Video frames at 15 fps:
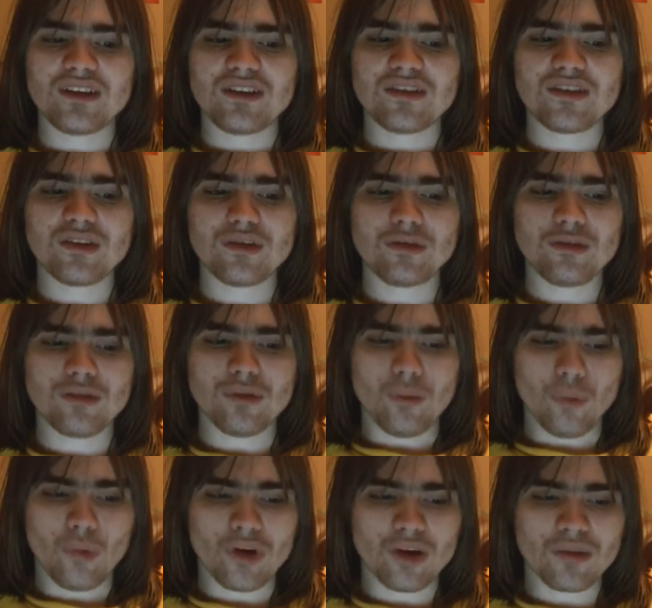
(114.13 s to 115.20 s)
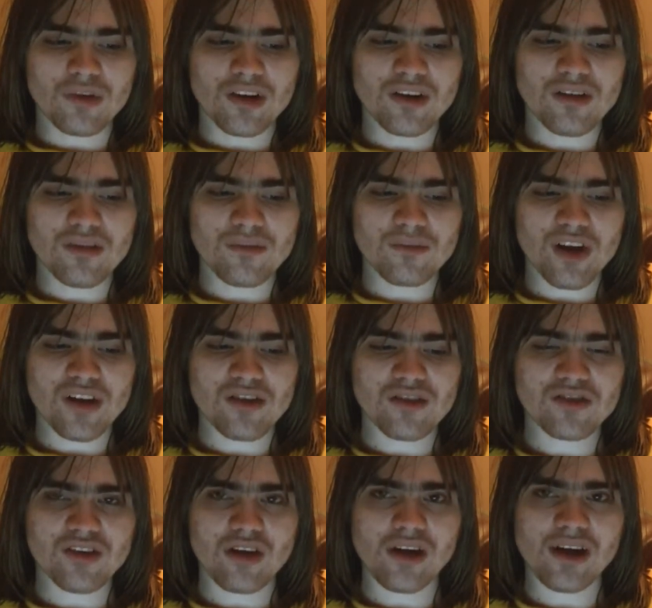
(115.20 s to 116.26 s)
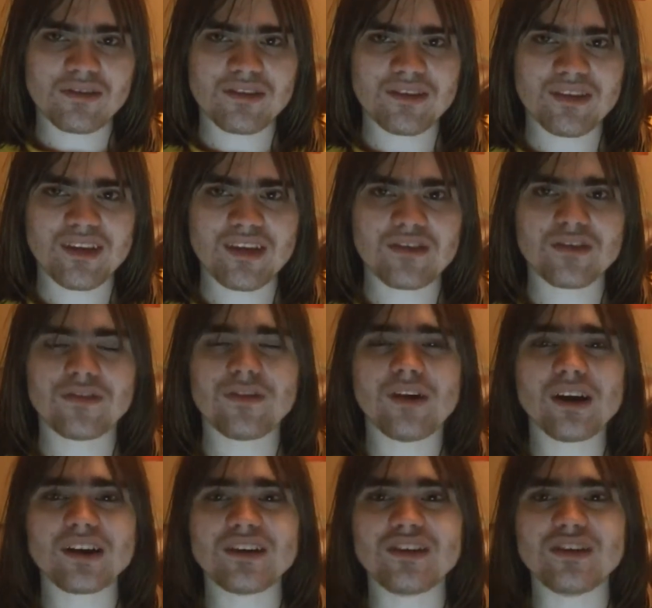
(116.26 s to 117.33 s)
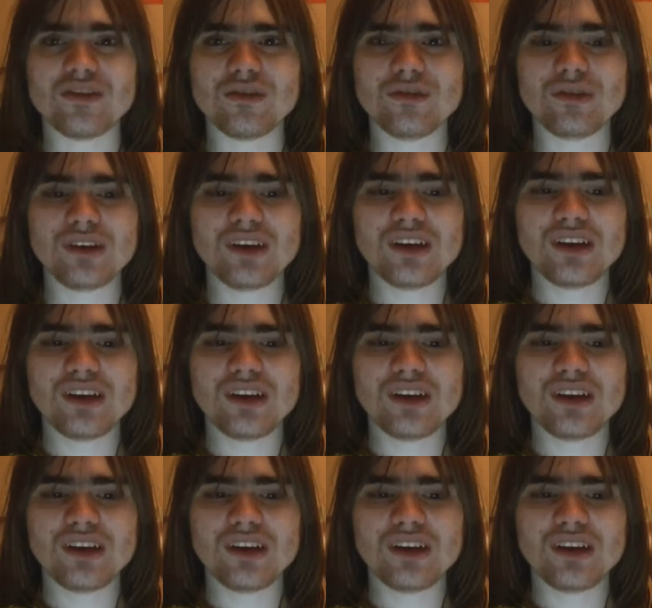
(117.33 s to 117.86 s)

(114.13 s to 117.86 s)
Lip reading: So, Warner Brothers, all I have to say is fuck you.